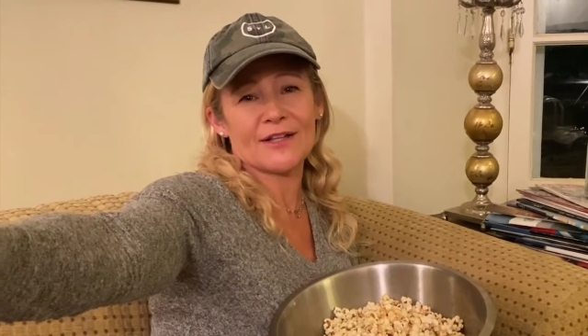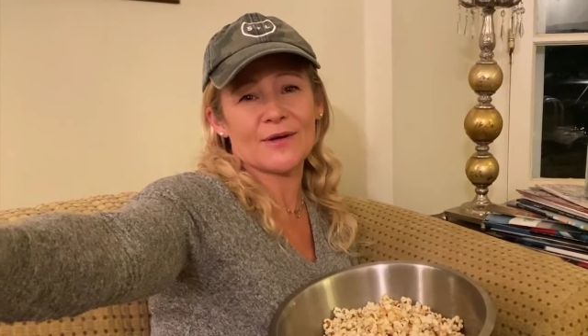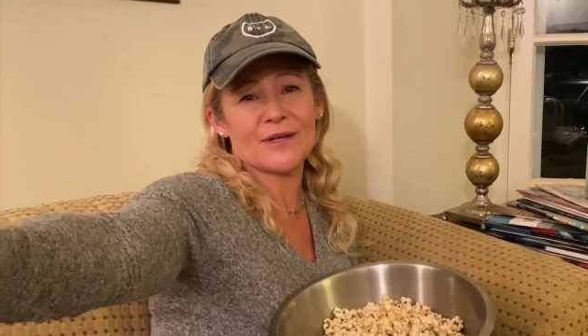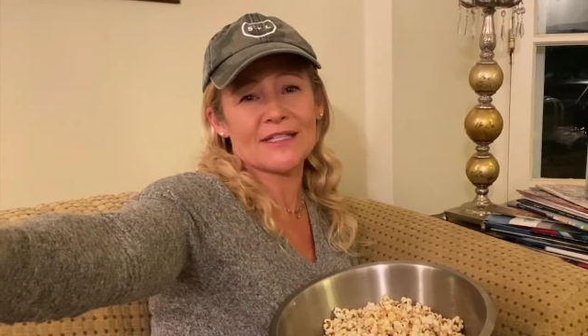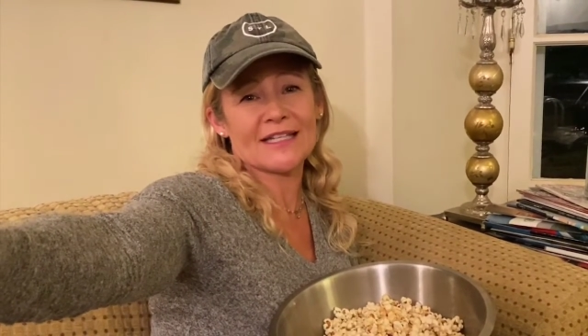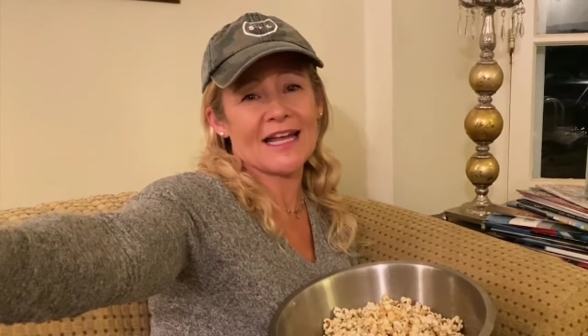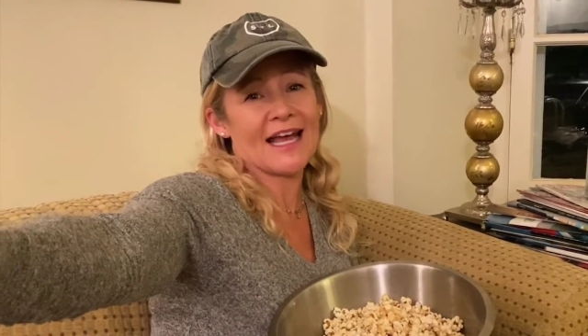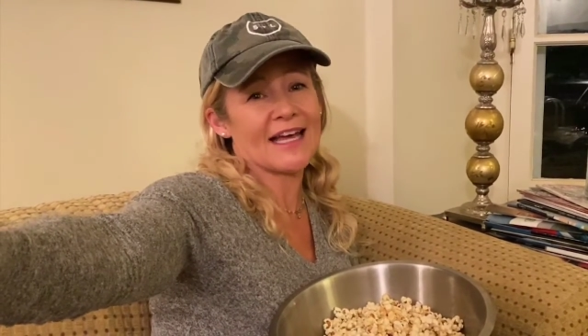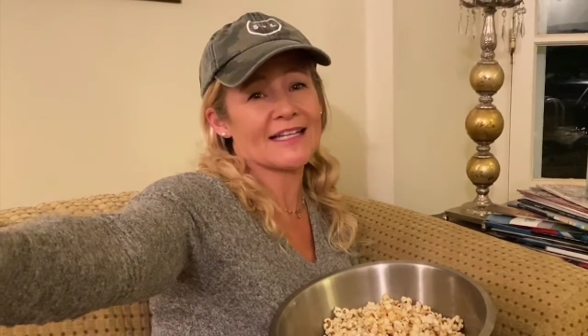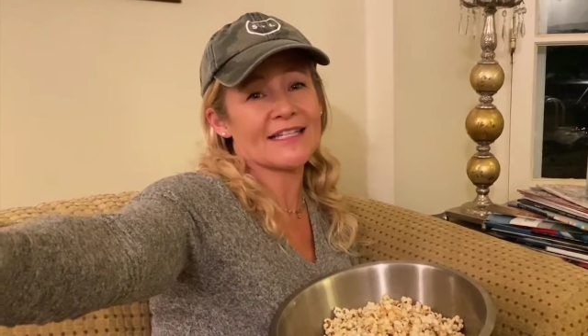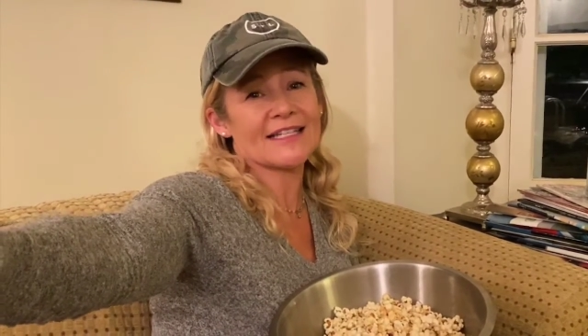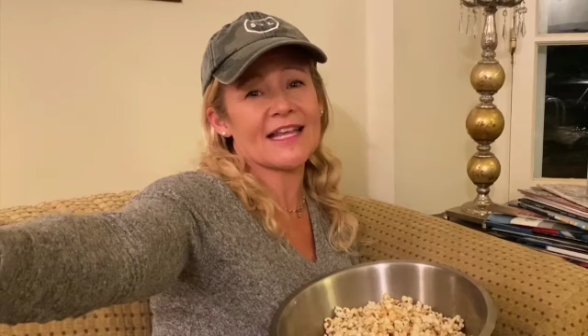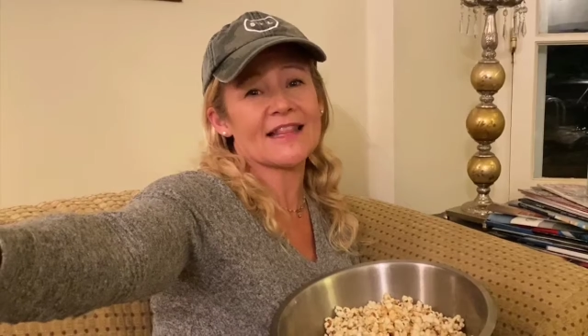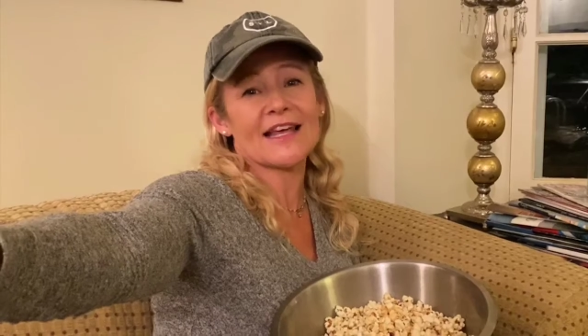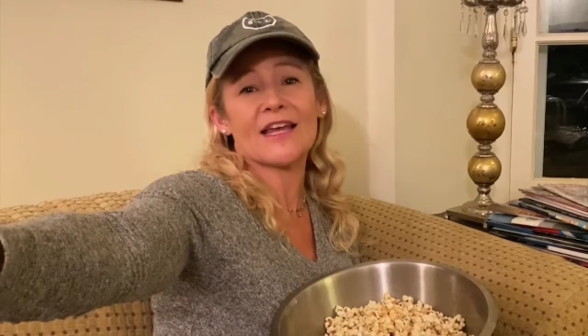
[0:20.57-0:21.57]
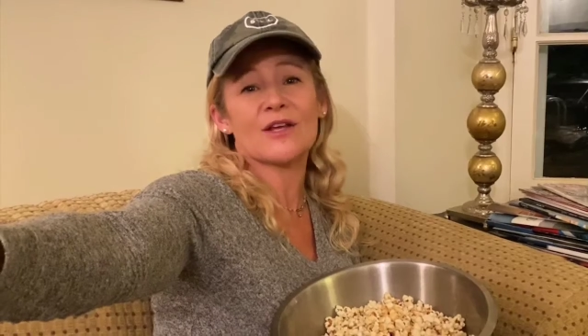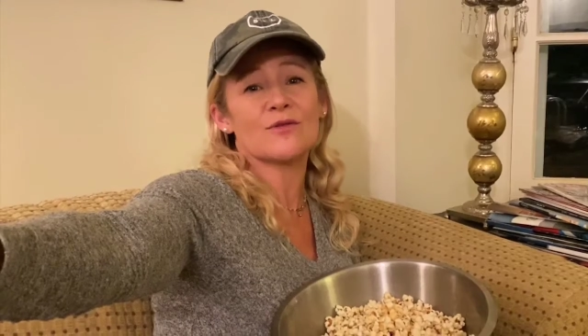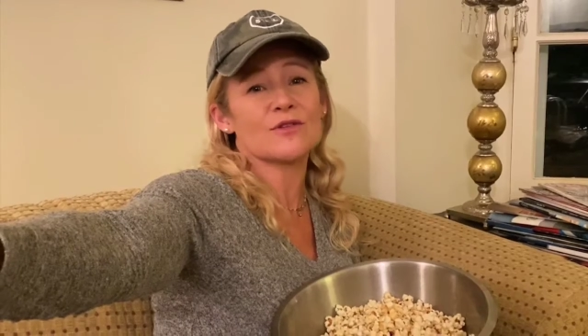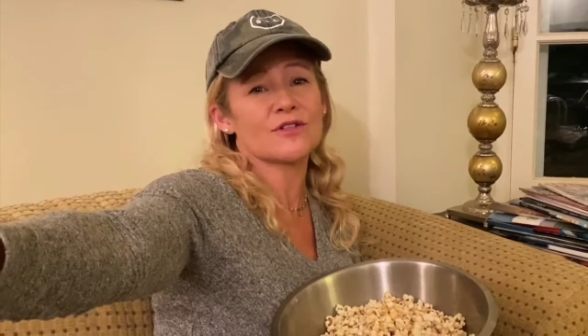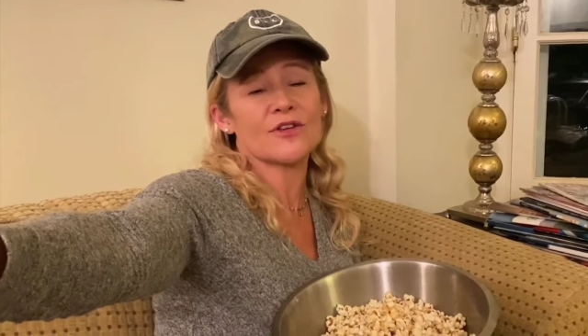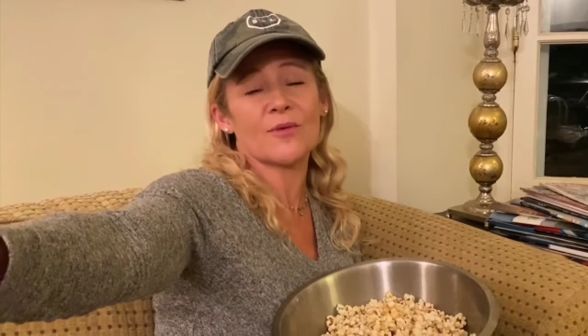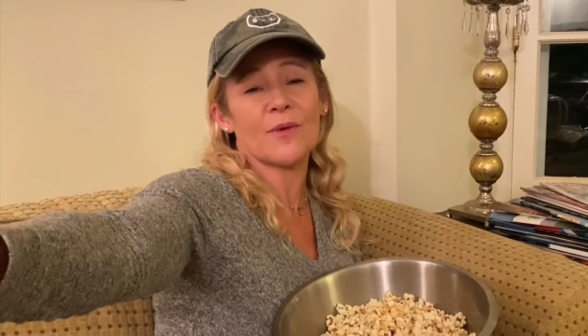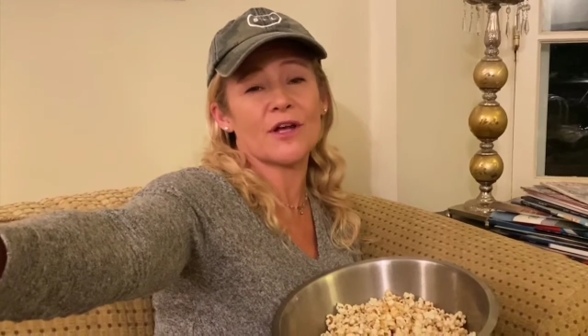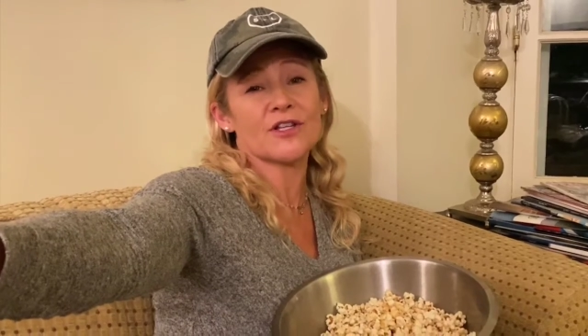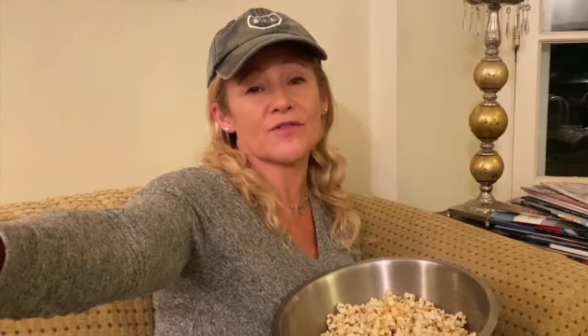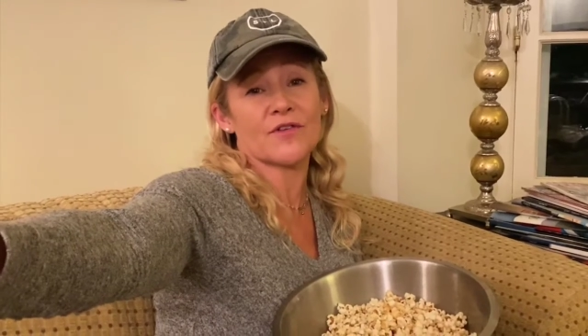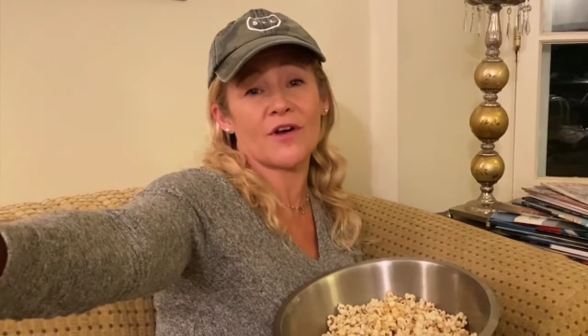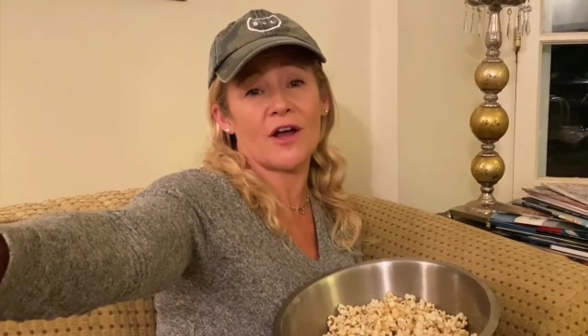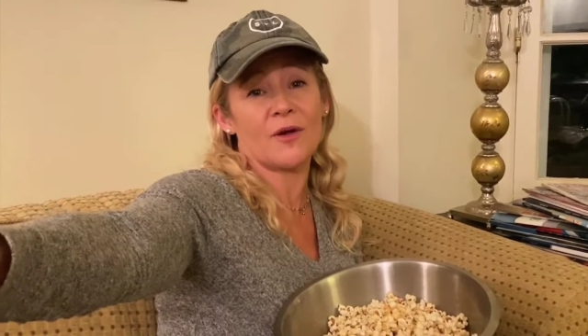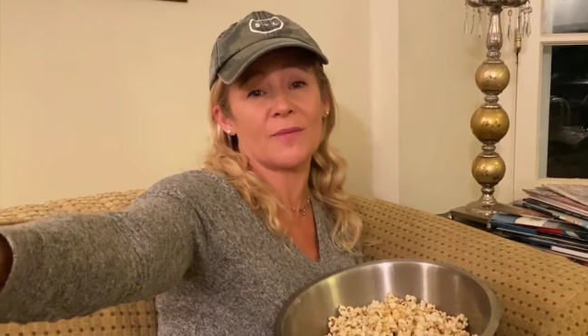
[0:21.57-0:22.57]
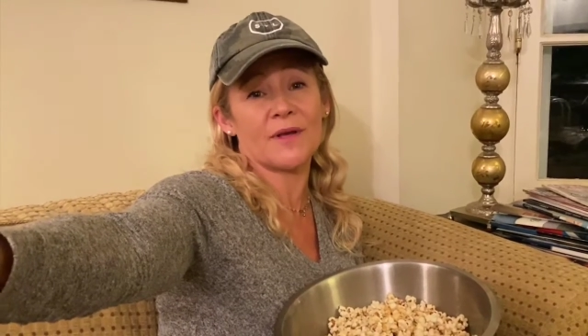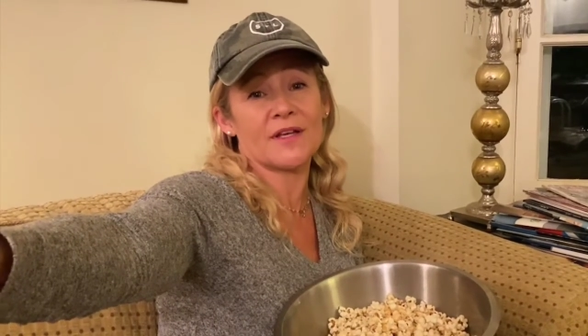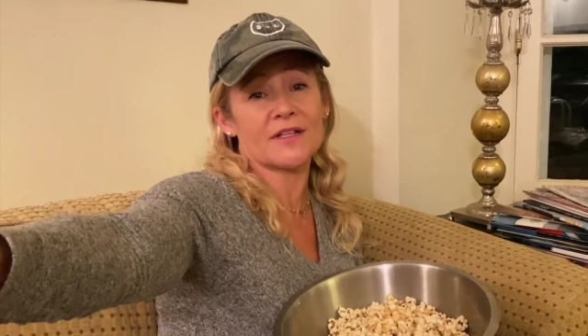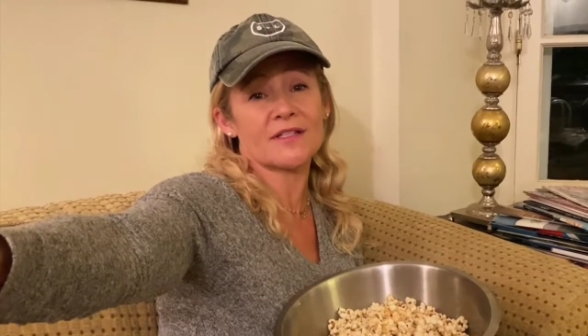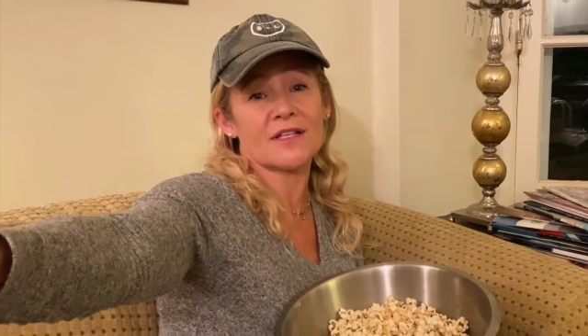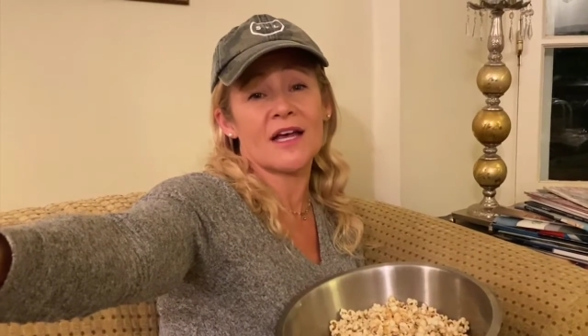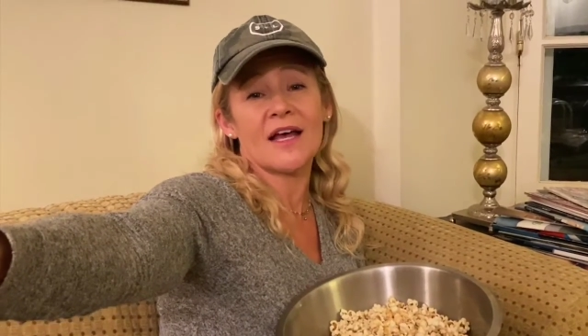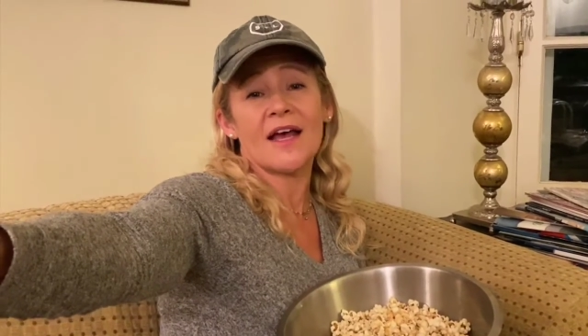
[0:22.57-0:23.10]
Louis, and I had to say thank you so much for helping us